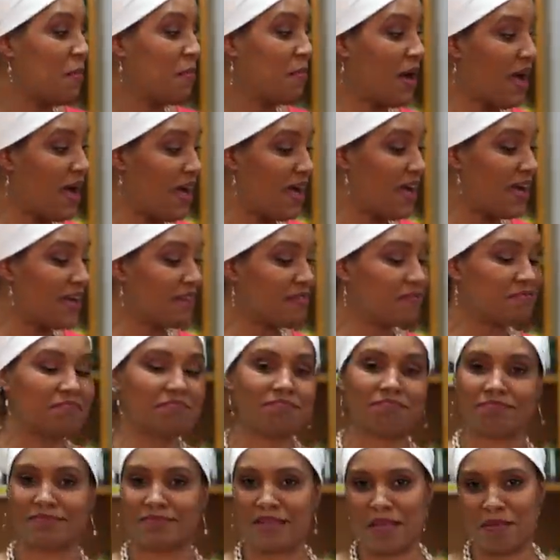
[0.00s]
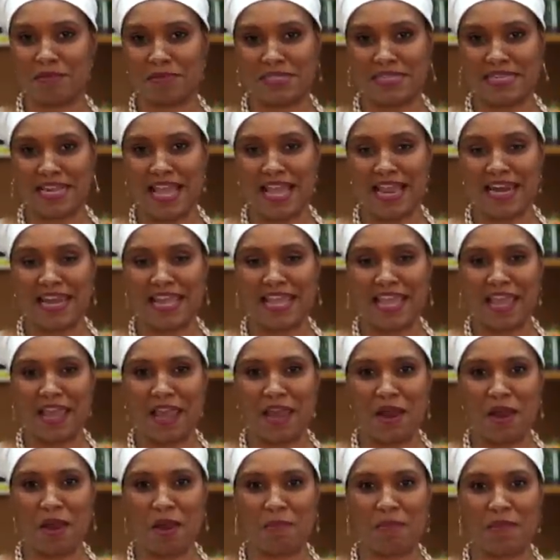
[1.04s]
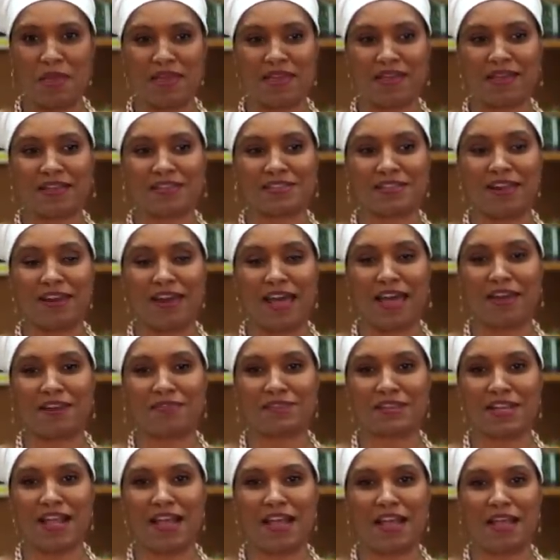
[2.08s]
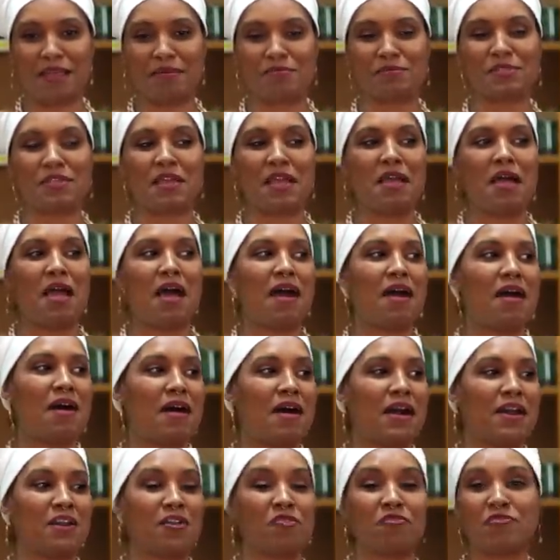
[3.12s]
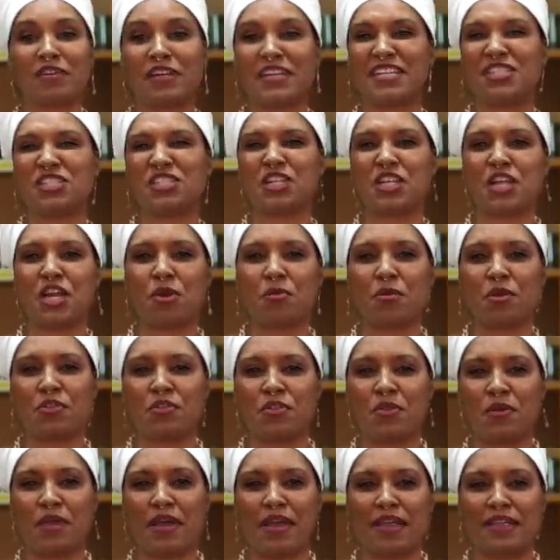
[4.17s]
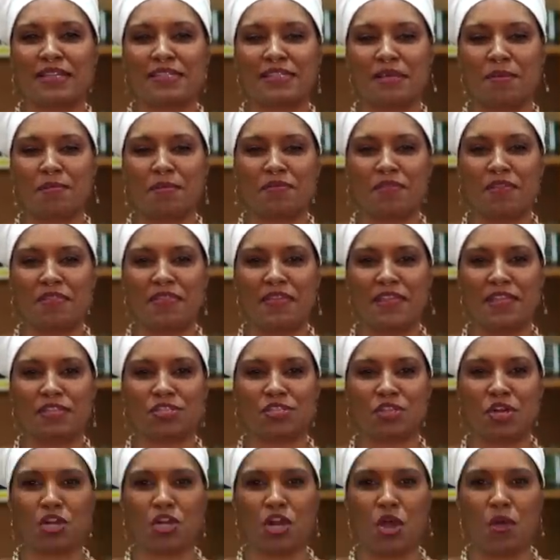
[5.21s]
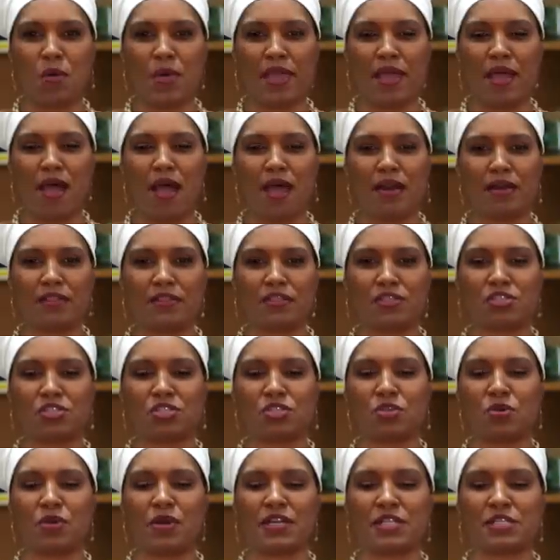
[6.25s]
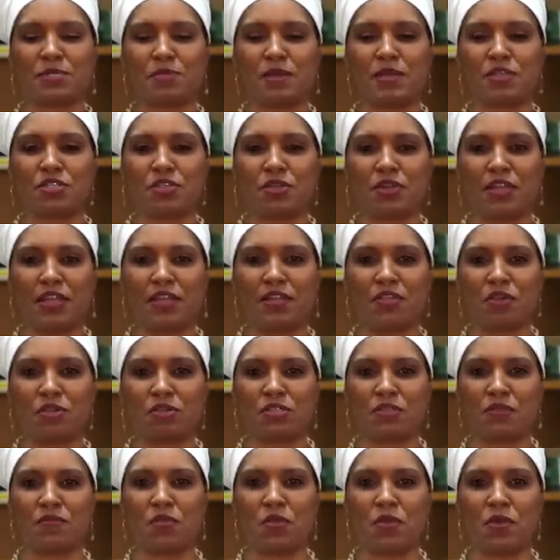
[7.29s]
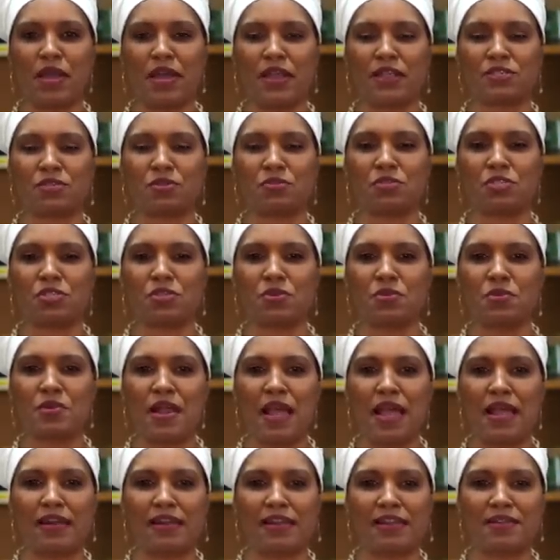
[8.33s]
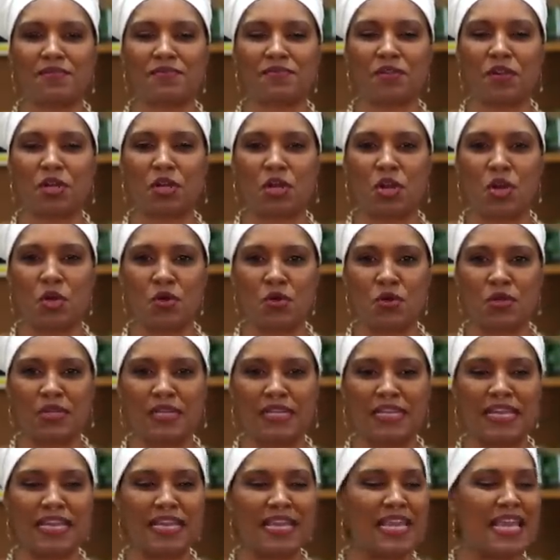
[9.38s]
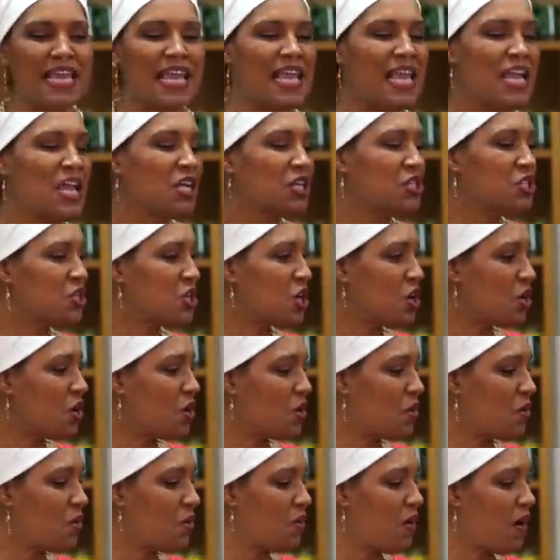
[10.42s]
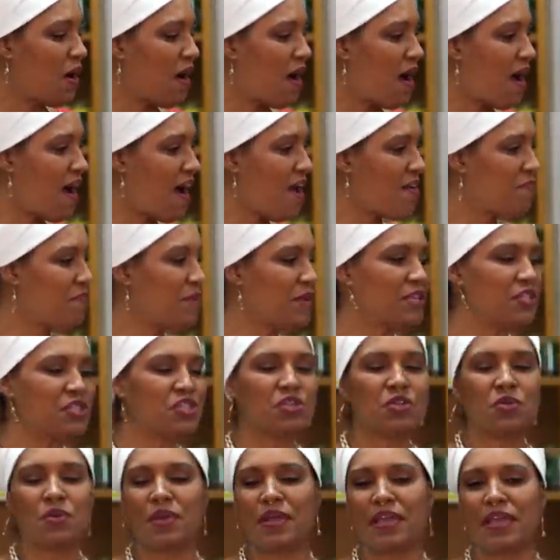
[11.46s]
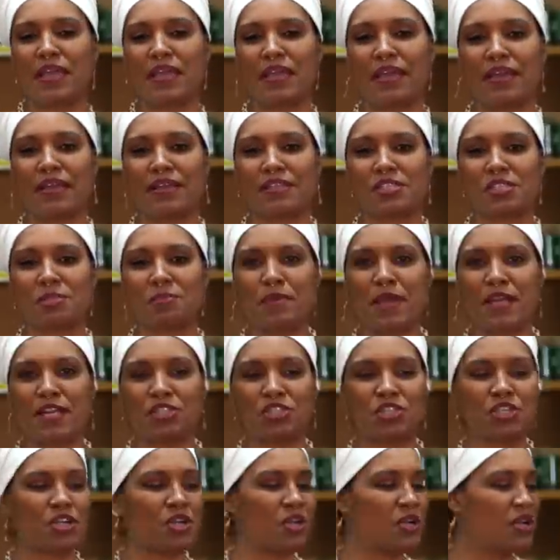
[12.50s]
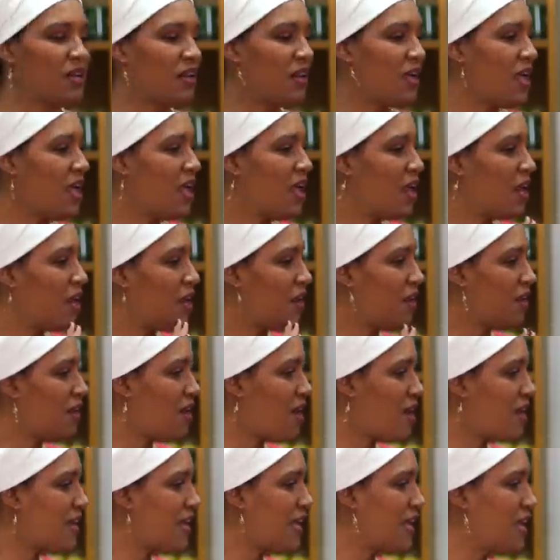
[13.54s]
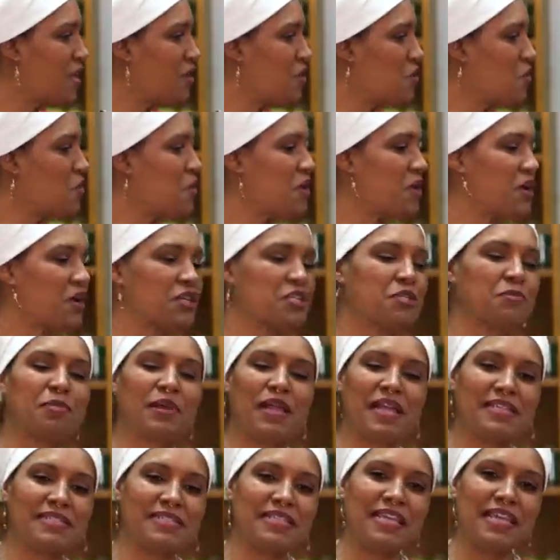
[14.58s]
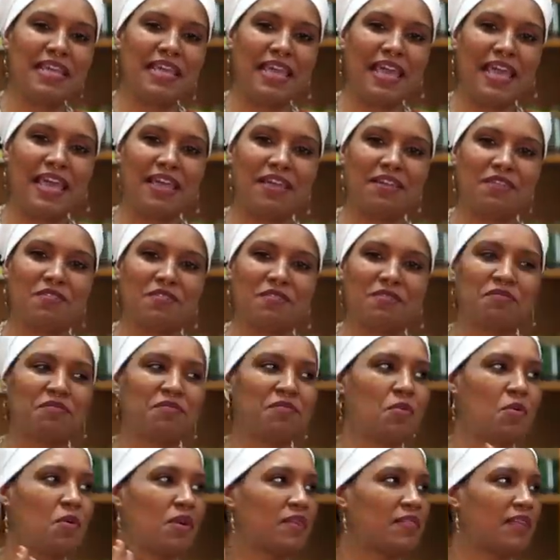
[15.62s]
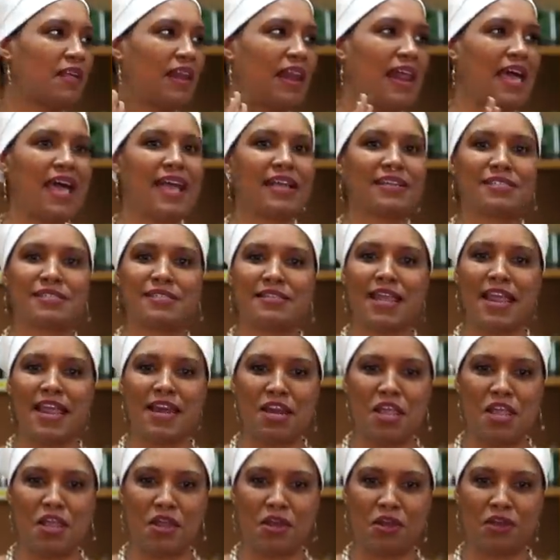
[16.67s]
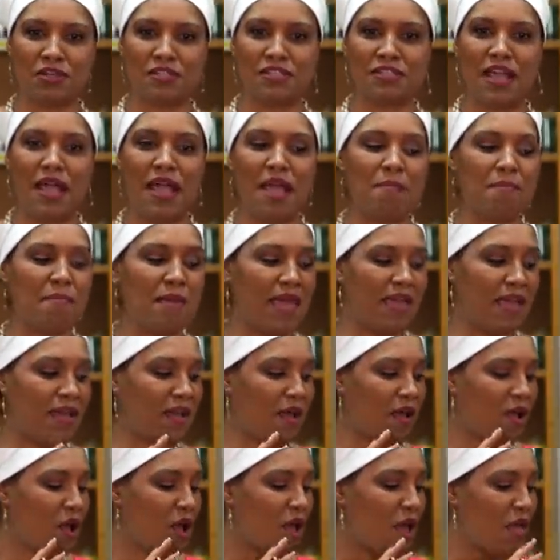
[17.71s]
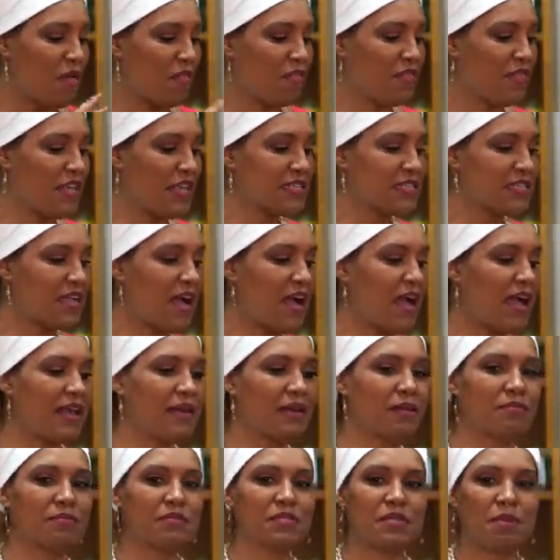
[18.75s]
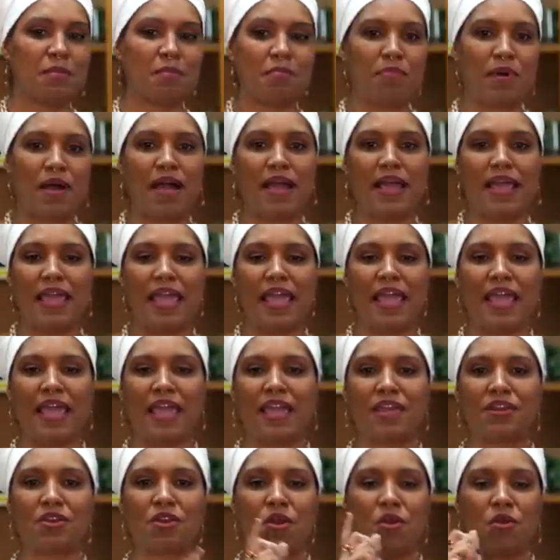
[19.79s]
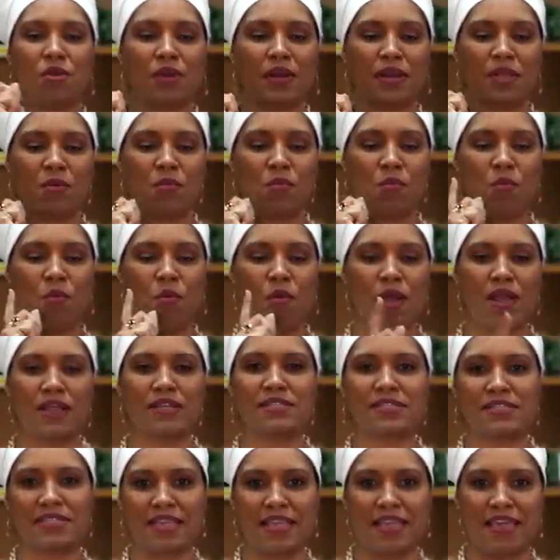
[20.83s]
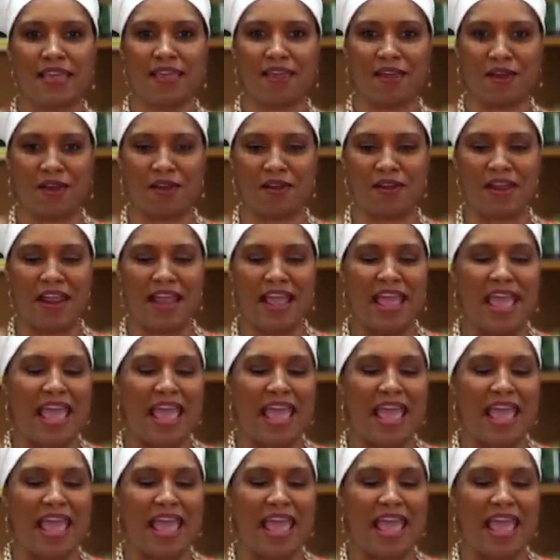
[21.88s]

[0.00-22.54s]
But I'm standing here because a lot of times I don't really share with you guys some of the things that are going on in the store, especially those of you guys who do not live locally. So I've been doing a special Lucky New Year's Blessing Kit for the last 10 years. I make these items by hand only once a year.